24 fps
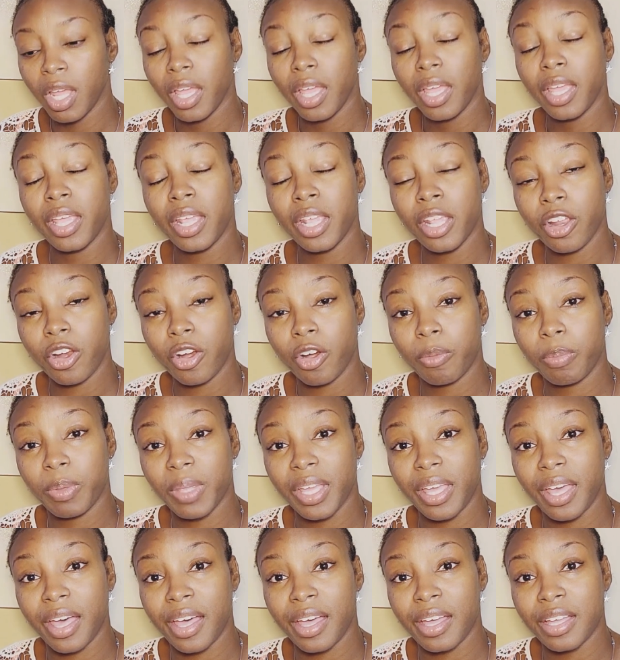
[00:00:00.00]
here,
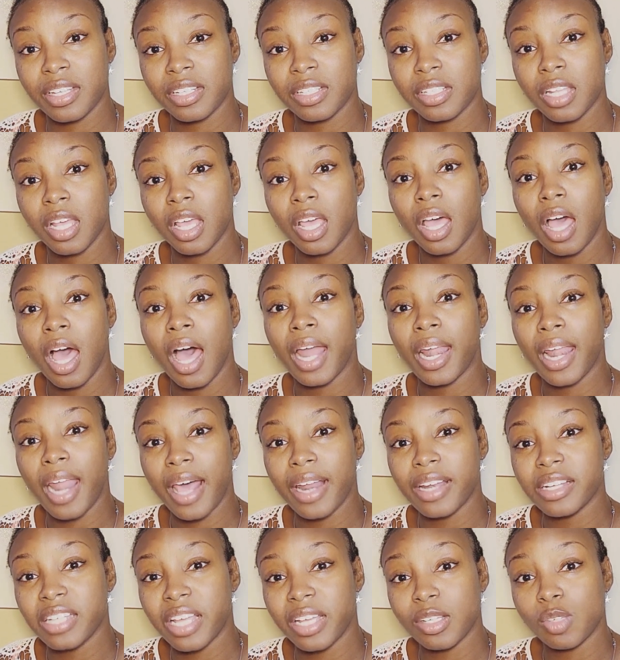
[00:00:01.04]
because a
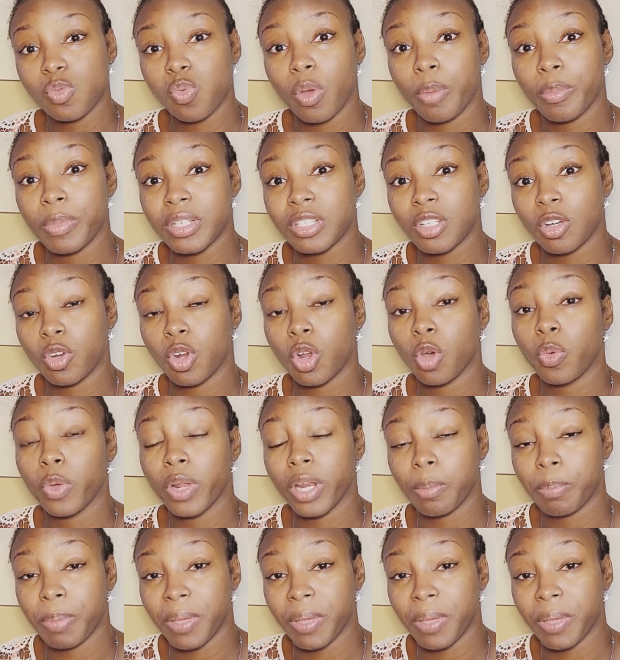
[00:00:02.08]
lot of times women don't know when to